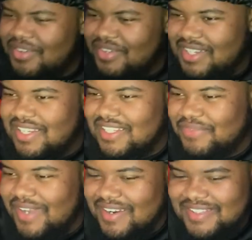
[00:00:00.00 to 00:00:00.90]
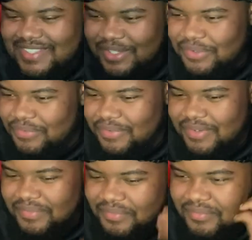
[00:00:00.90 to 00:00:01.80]
Did you just fire himself?
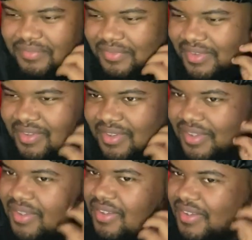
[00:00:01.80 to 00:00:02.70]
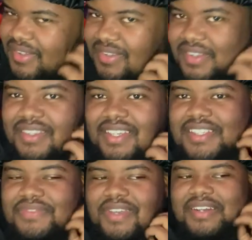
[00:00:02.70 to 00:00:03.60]
Did you? I think he
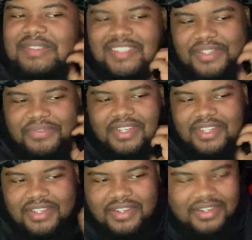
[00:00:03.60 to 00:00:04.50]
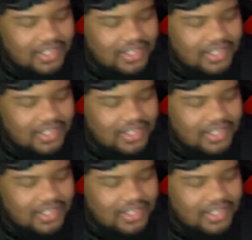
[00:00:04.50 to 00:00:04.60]
just fired himself right there.